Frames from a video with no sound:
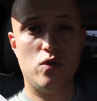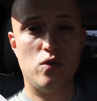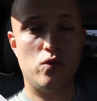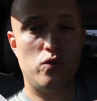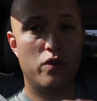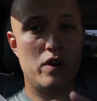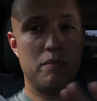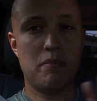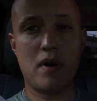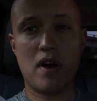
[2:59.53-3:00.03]

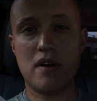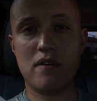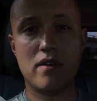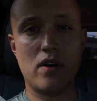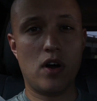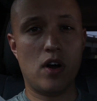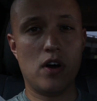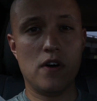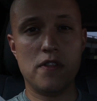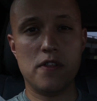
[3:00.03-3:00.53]
rip out
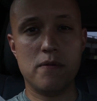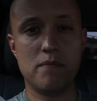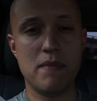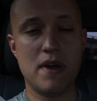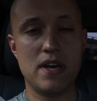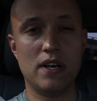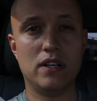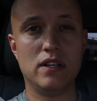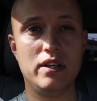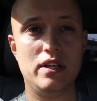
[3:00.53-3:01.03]
all the
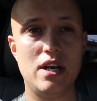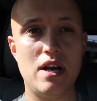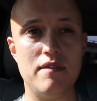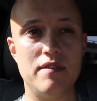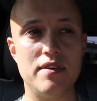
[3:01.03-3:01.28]
metal and